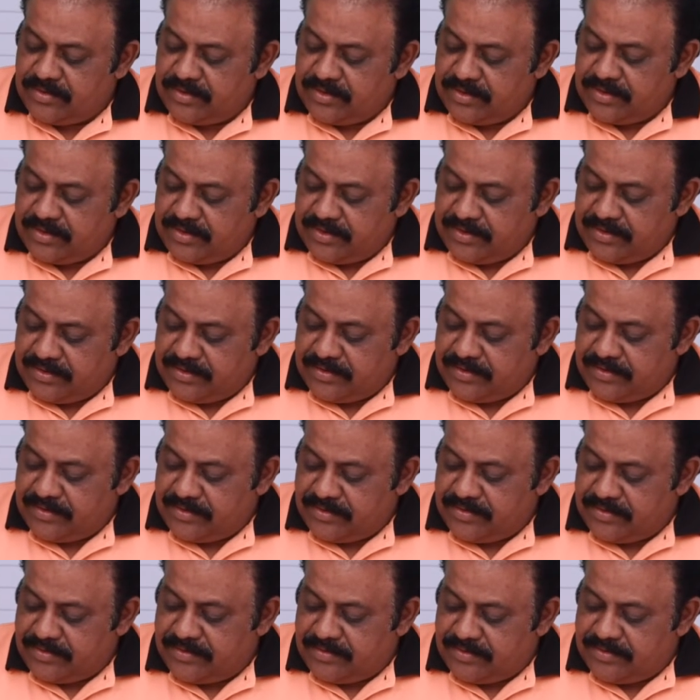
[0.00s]

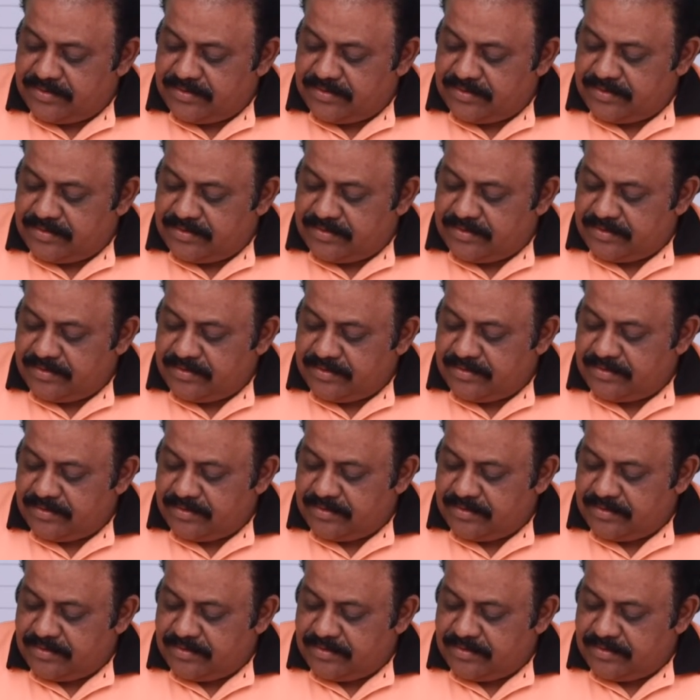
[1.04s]
No one is speaking in this clip.